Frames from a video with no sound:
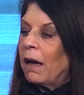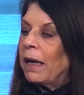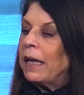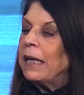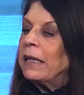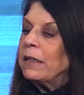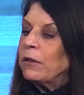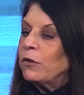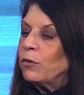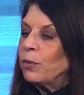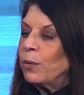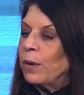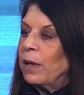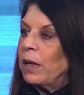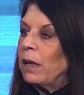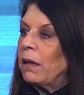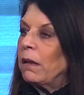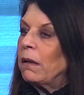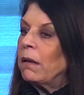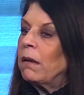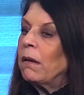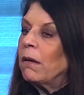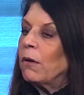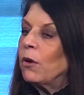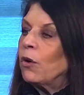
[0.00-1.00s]

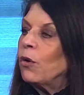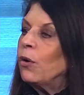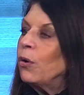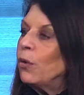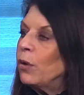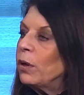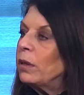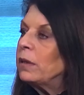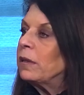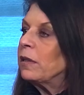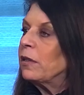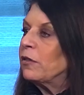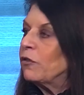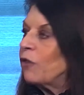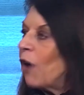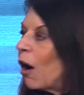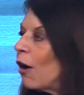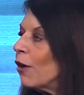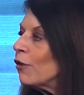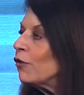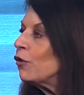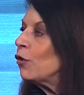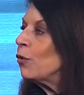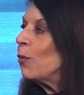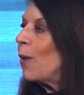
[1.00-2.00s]
Israel could
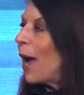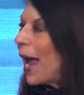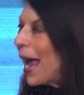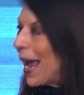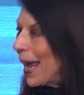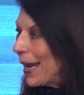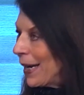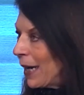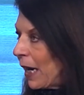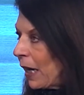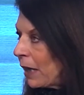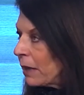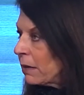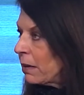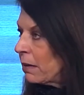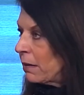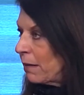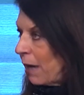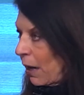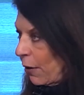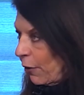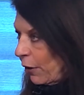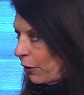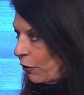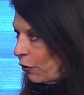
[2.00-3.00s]
start to annex
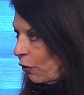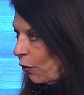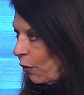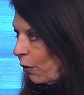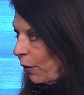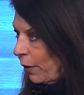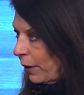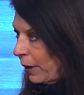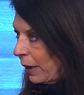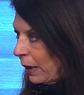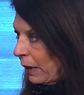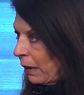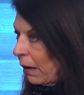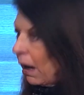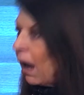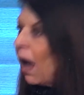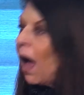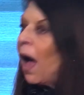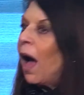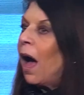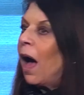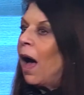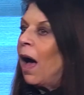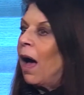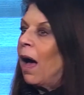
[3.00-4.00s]
territory
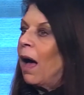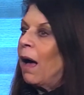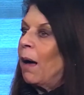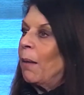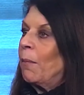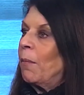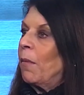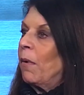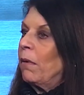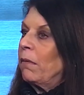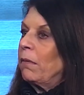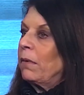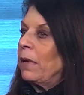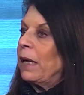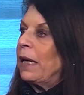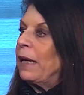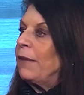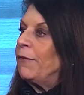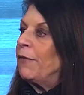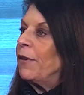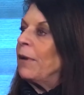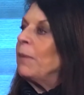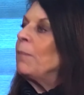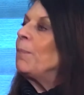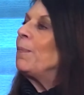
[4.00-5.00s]

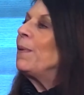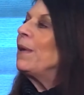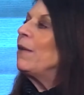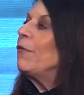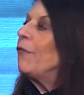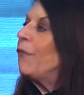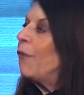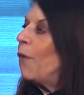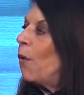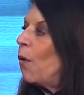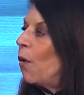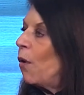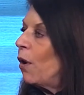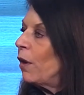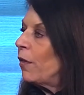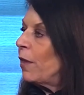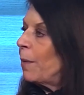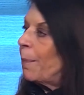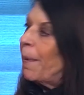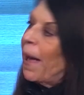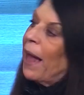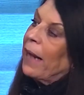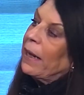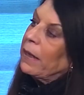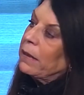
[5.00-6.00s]
even before
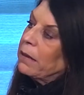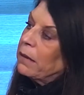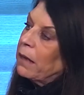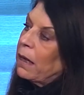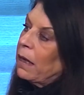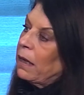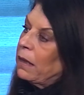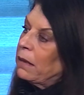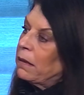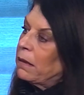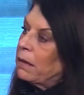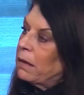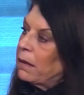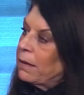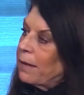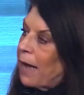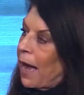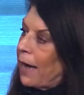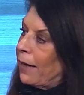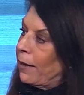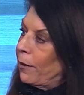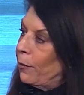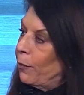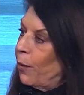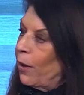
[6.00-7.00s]
the Palestinians
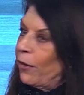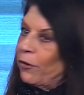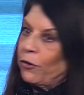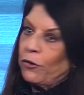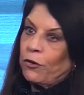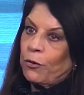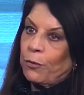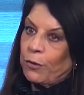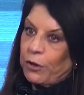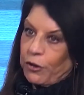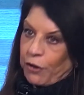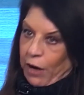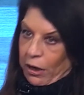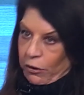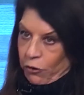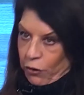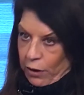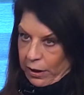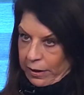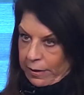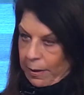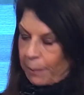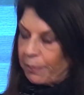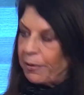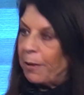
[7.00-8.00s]
decided whether to reject or
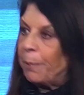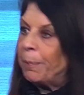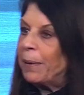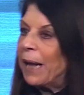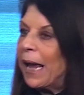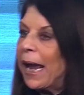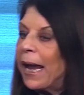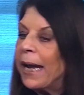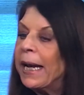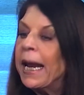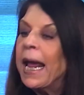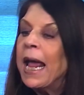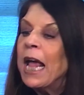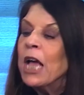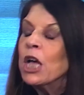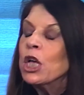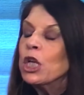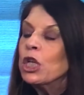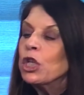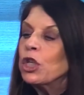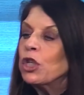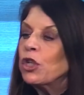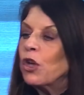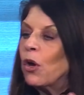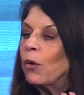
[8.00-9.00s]
accept the plan.
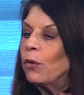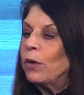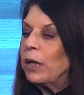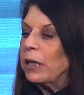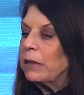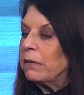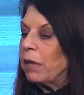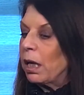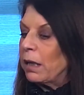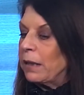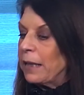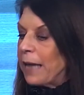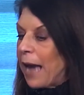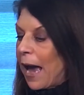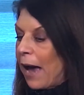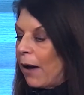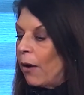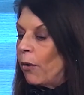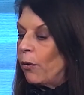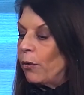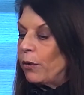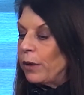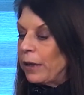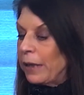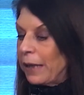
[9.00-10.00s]
So
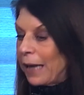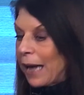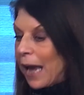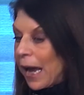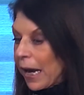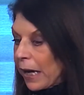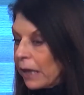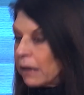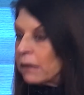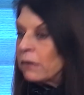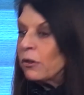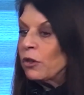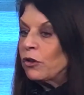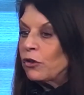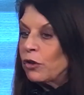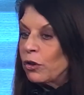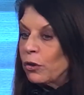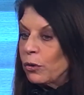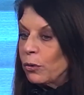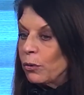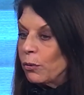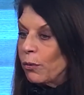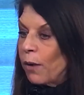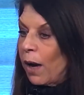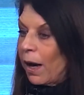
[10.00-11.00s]
Netanyahu, yes,
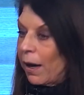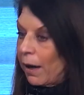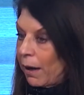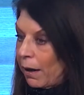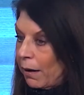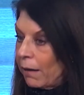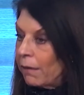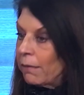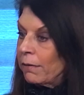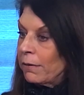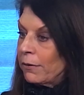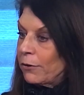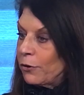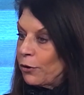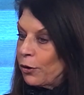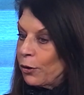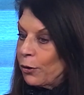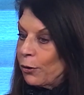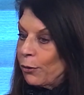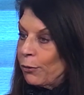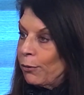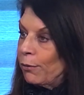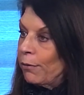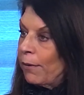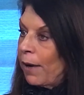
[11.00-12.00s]
to
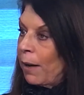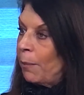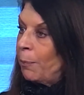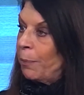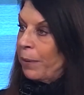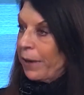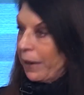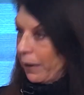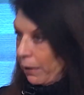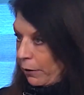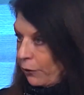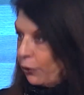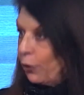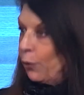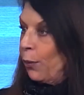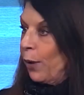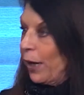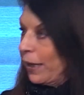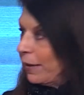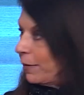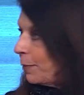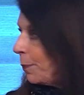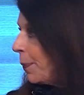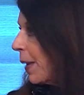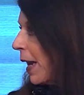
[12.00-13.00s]
appeal to his